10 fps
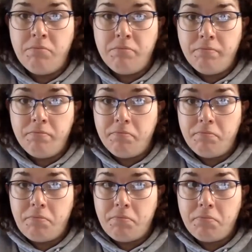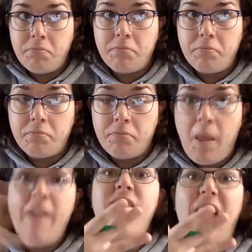
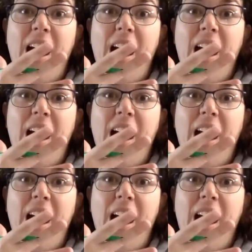[no speech]